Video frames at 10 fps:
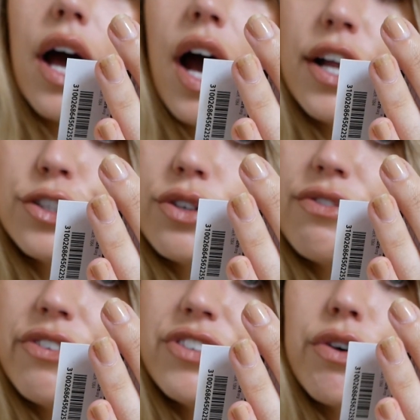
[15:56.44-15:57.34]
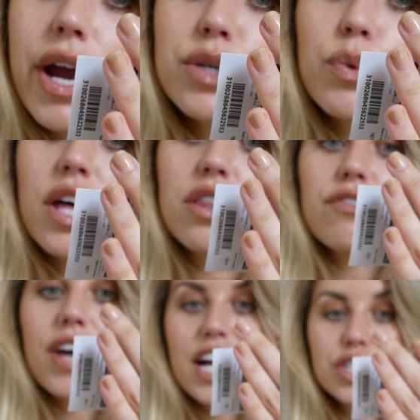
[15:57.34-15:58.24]
one hundred and fifty grand worth
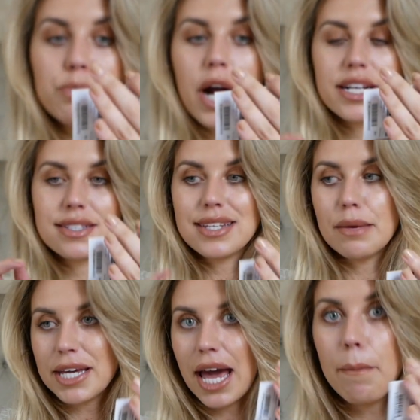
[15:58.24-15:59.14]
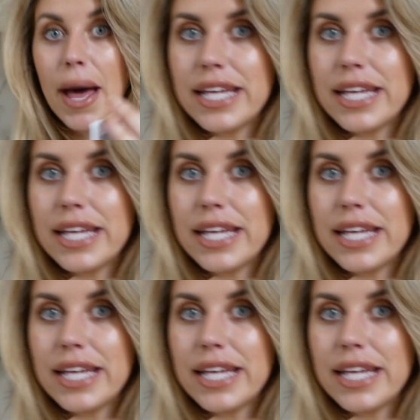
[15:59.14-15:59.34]
of cash prize. Let me get a